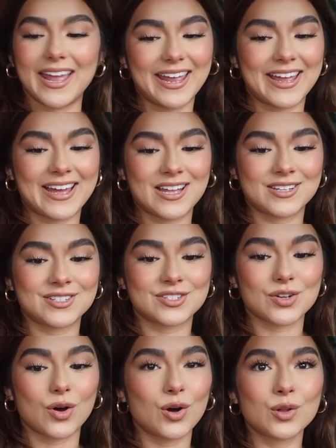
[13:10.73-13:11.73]

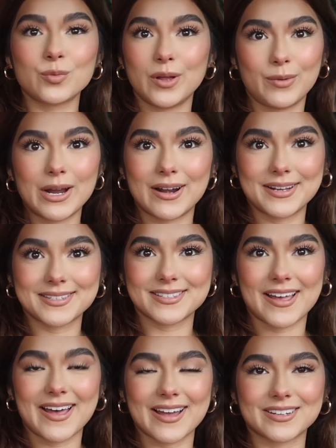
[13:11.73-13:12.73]
and all we wear is
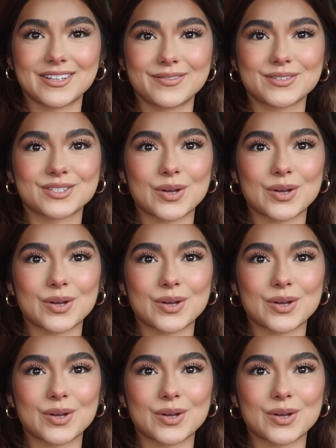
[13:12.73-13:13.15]
Set Active.